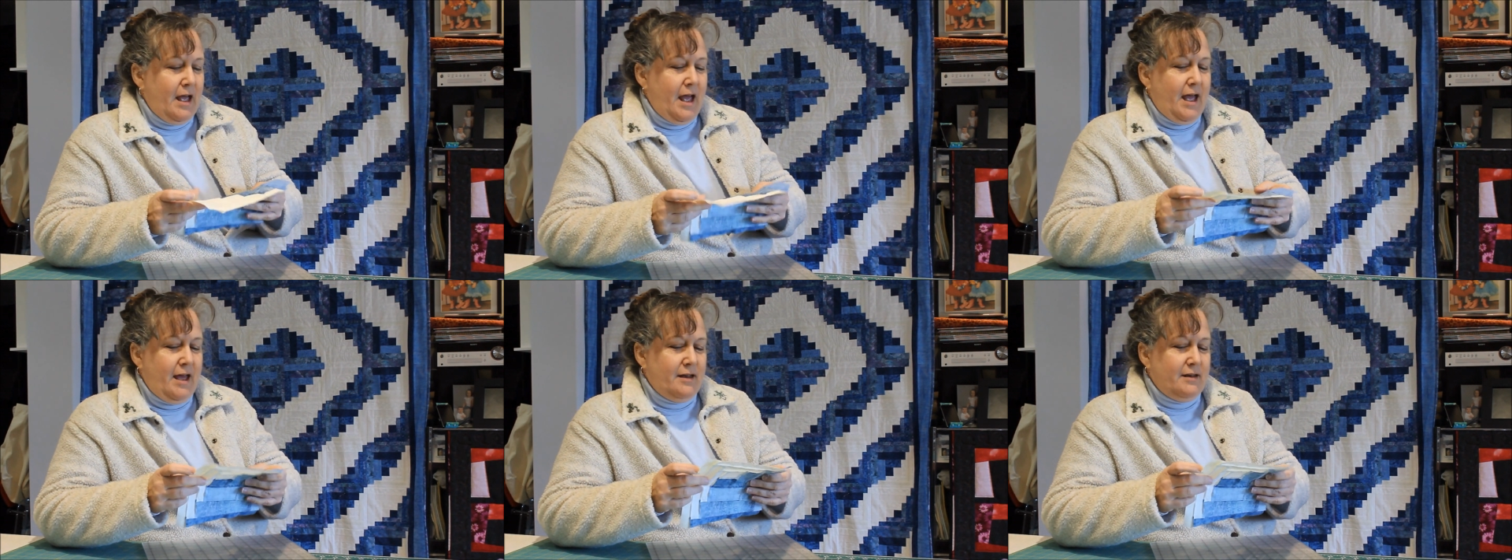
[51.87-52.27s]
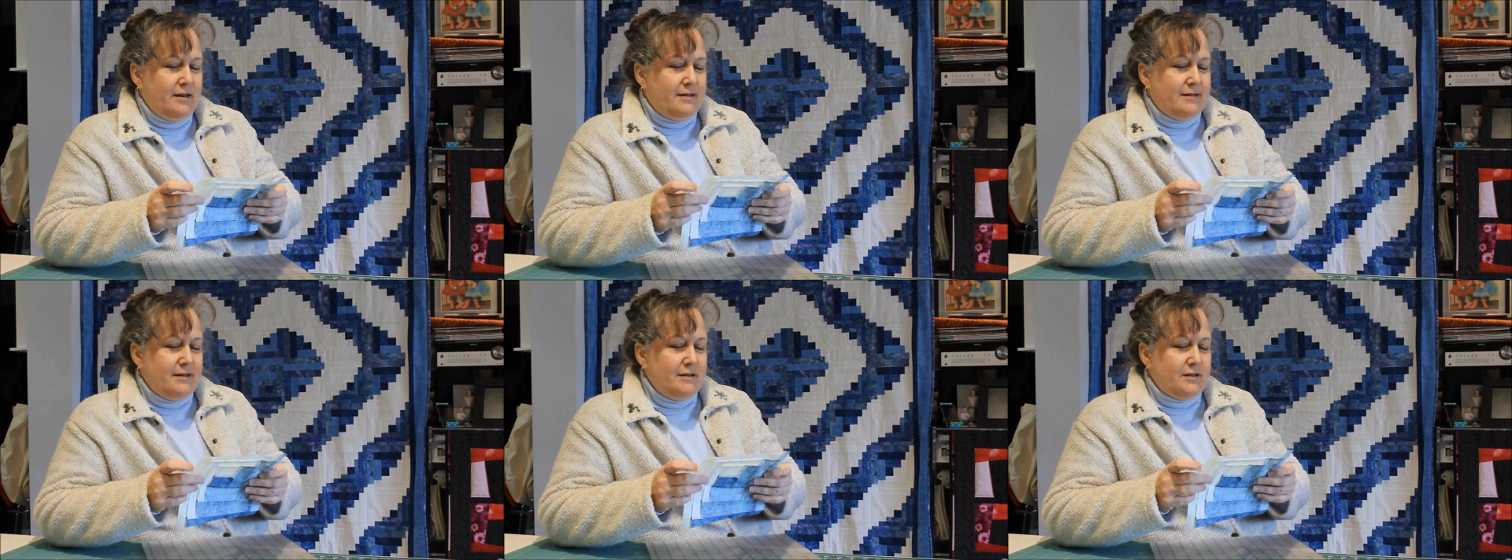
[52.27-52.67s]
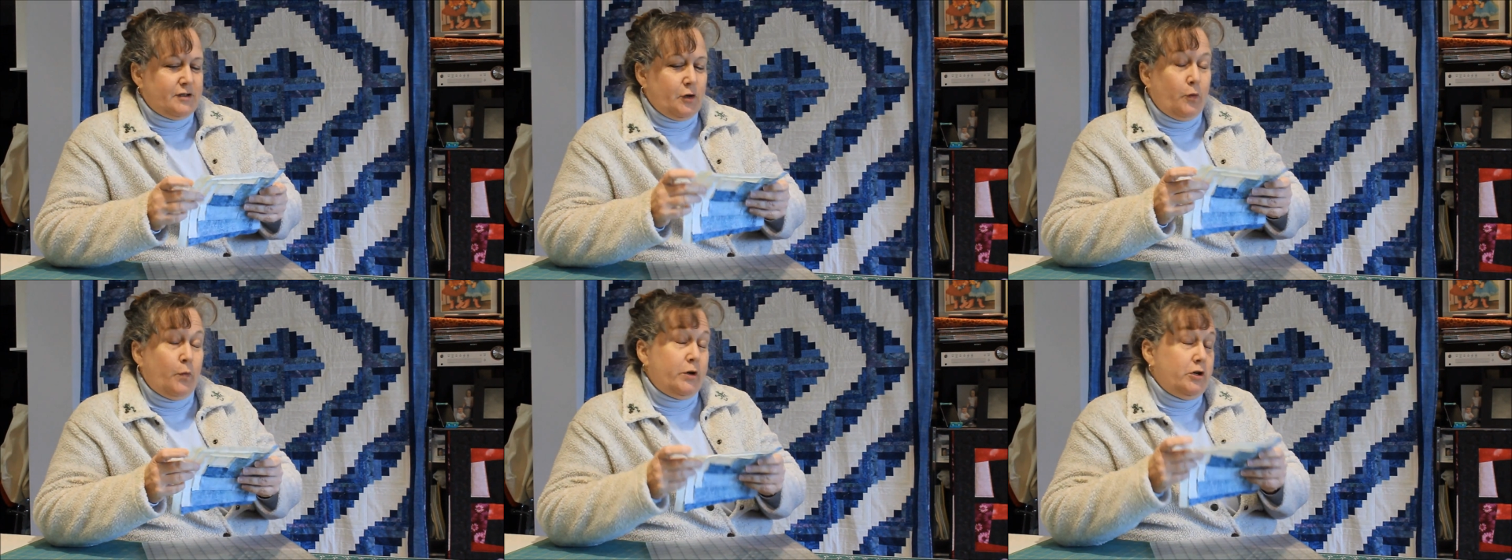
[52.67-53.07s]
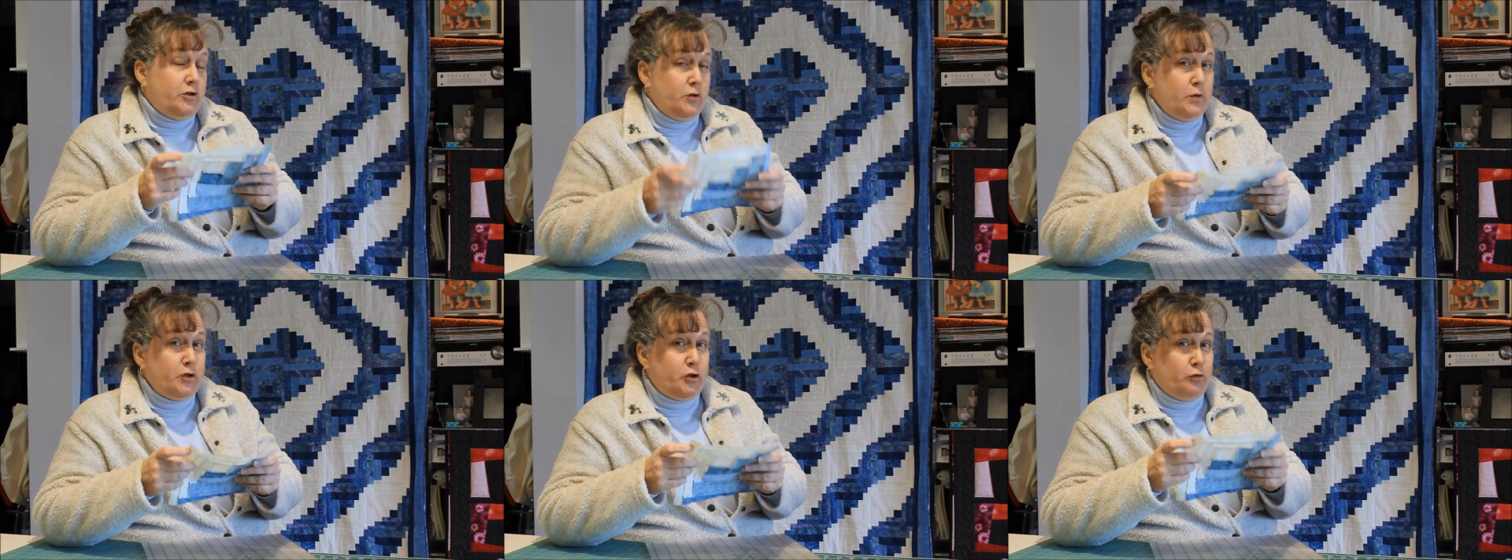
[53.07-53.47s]
And so what you
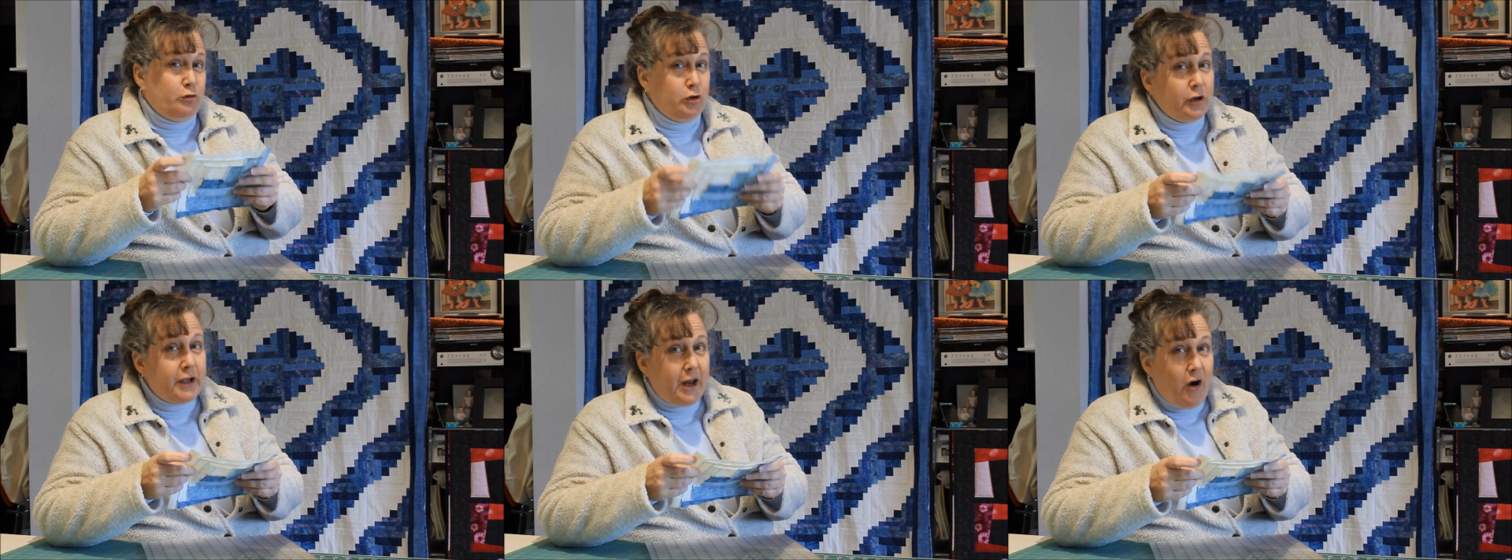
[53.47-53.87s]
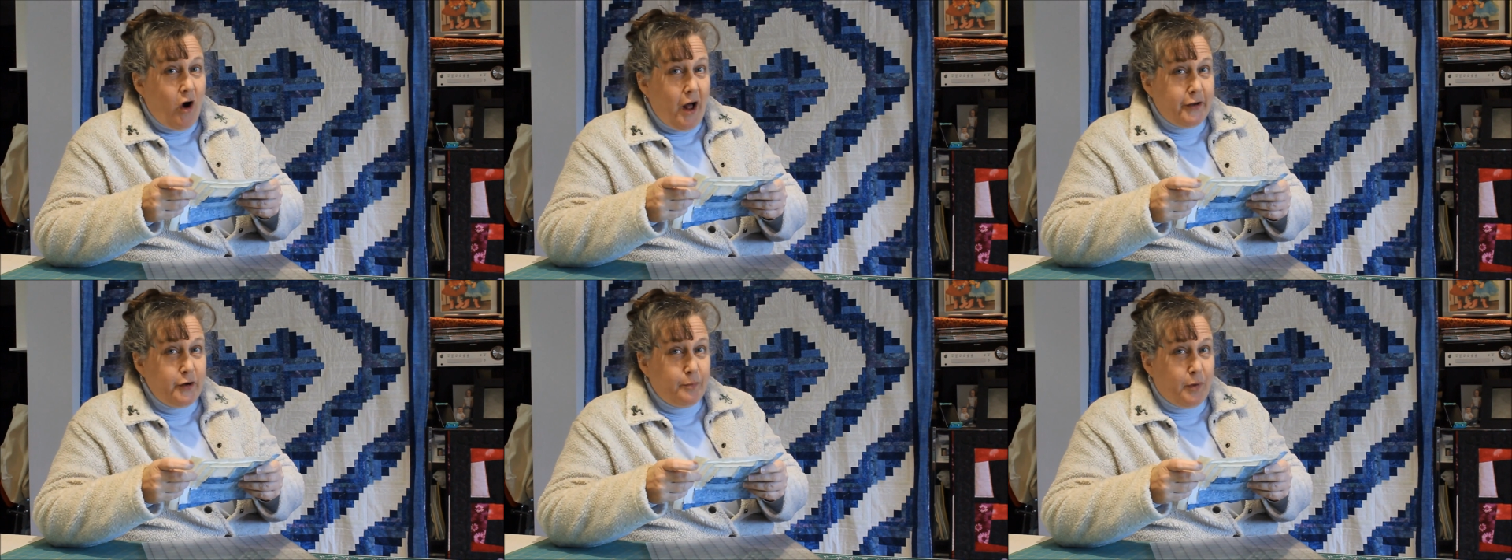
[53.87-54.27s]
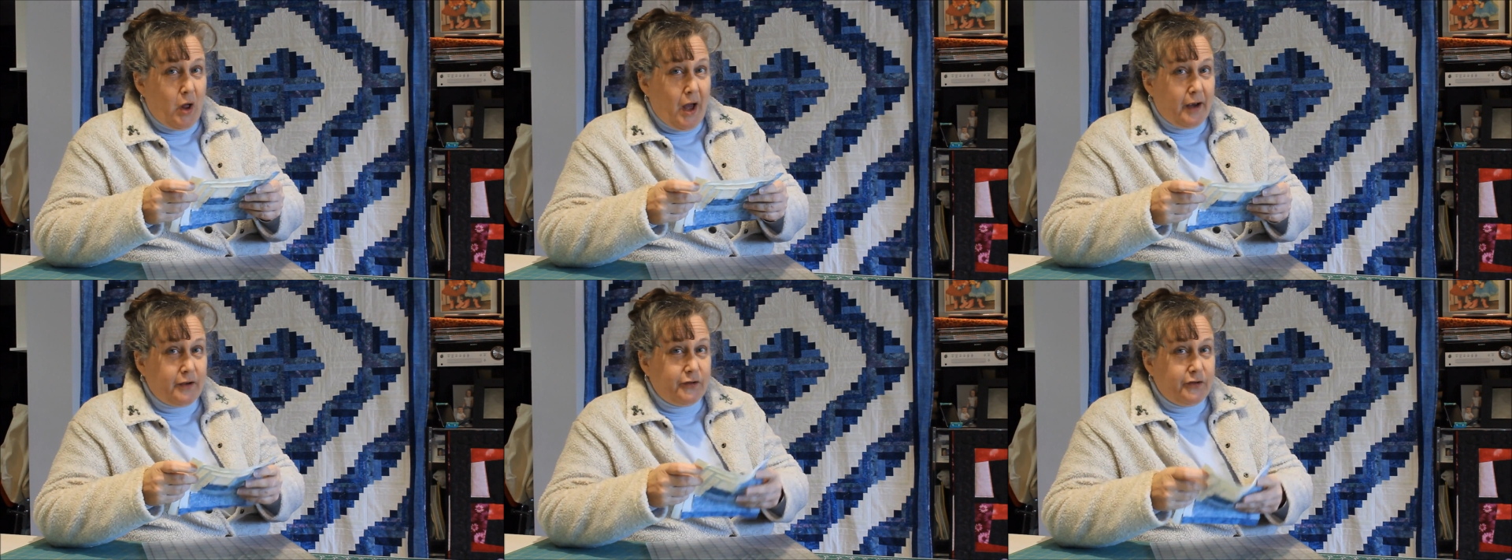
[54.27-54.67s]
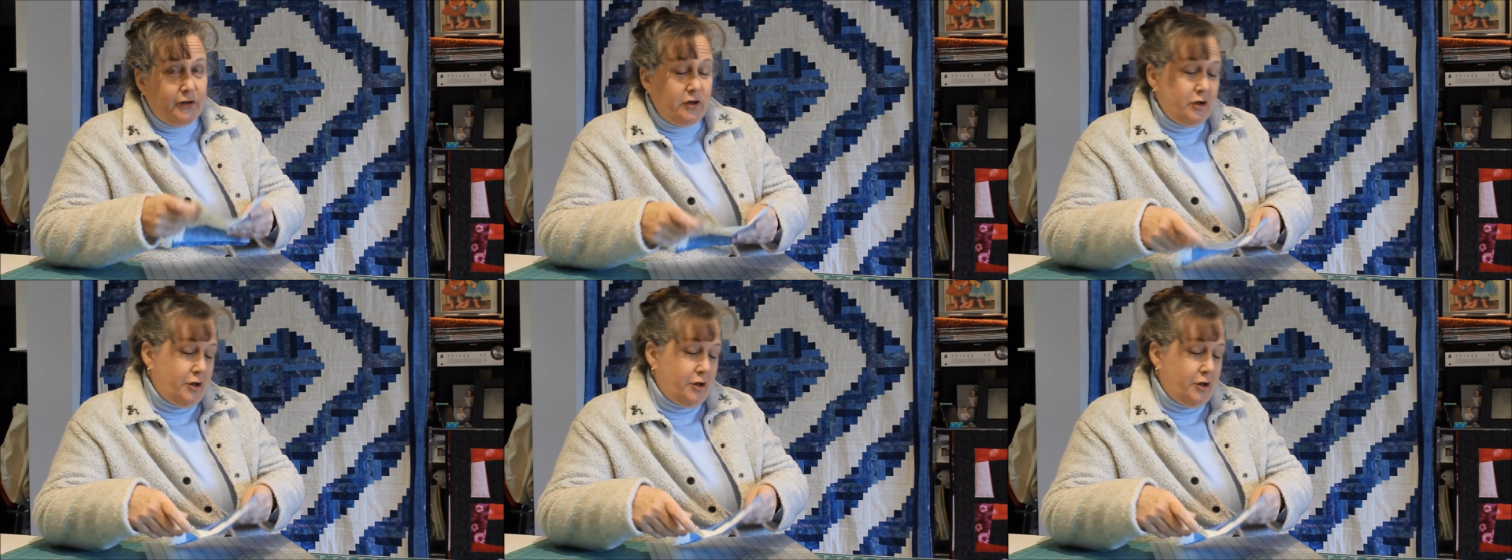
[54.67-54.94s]
do is you look at all your blocks,